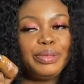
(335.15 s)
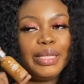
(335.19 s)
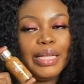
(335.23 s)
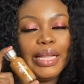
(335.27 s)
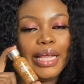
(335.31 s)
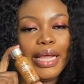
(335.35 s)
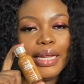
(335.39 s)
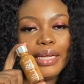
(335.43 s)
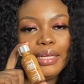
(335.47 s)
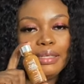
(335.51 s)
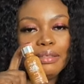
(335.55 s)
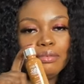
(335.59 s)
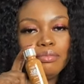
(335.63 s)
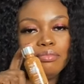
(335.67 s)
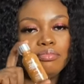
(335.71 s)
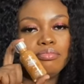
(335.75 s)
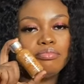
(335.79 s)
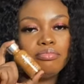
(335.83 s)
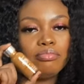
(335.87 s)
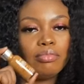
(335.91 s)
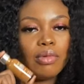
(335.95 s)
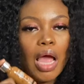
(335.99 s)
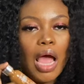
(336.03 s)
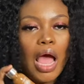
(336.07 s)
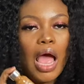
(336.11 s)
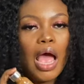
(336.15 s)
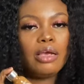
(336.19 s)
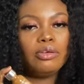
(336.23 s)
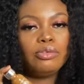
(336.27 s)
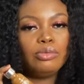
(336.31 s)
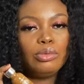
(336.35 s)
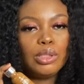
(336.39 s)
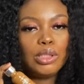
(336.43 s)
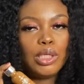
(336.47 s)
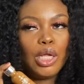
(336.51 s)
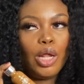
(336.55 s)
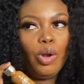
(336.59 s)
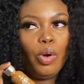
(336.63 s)
then I
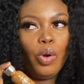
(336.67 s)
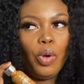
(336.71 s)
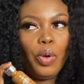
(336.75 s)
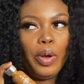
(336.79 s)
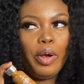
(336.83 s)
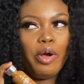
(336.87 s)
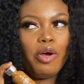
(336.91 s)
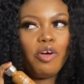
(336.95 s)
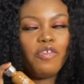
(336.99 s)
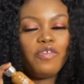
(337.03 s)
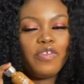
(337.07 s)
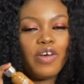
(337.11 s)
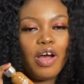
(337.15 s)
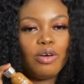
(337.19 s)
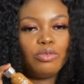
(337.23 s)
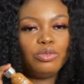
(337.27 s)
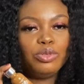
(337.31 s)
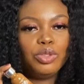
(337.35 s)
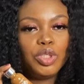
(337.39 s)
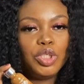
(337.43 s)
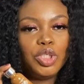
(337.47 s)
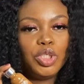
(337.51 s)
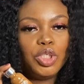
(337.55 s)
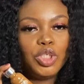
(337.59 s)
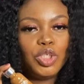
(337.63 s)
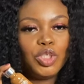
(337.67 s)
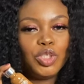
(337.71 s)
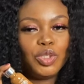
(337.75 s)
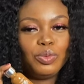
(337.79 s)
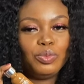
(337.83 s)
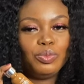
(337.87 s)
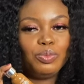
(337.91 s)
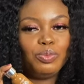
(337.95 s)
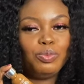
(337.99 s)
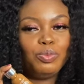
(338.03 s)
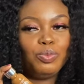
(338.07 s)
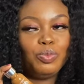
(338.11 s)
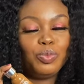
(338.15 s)
use the L'Oreal foundation.